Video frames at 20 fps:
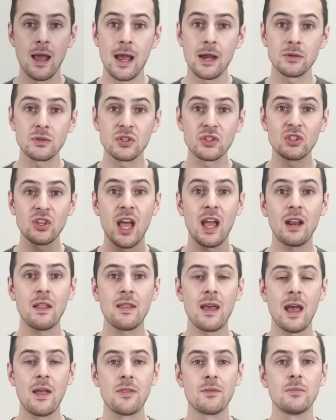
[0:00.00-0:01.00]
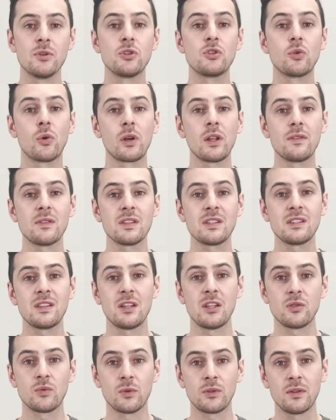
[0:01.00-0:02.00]
Outside of that, the majority of the
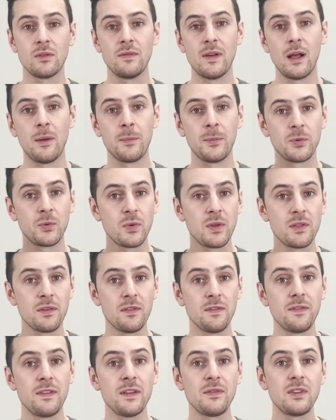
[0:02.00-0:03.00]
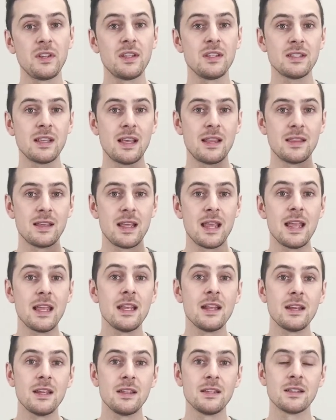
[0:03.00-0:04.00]
cities were developed between the 50s and the
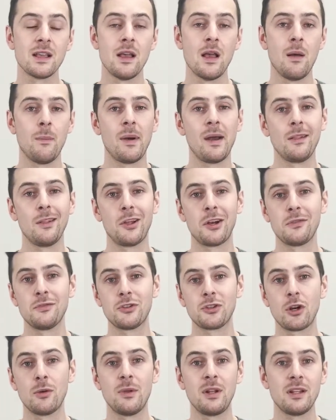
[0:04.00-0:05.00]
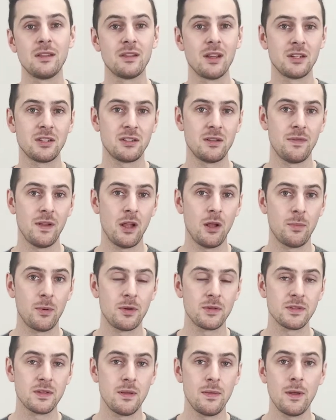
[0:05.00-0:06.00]
80s by a lot of German and Dutch
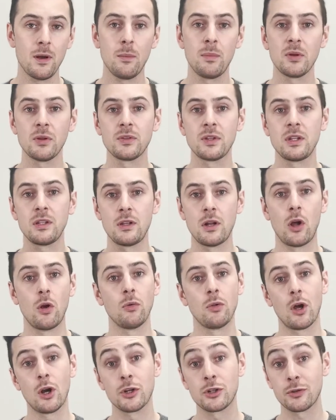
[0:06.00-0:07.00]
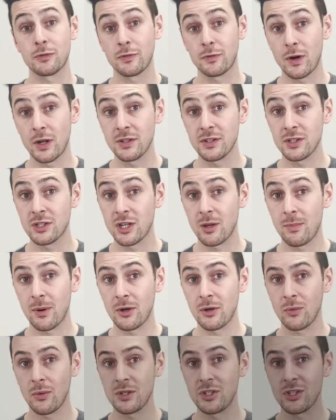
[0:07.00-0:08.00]
developers. They're building, you know, larger frontage
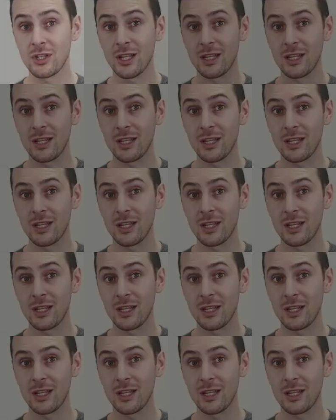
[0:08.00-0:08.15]
compared to what you